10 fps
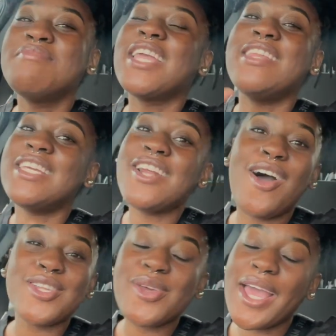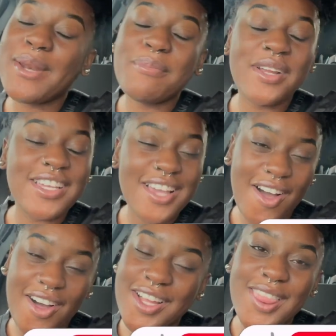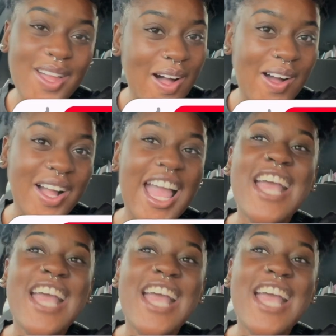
And then I also had to bring y'all along.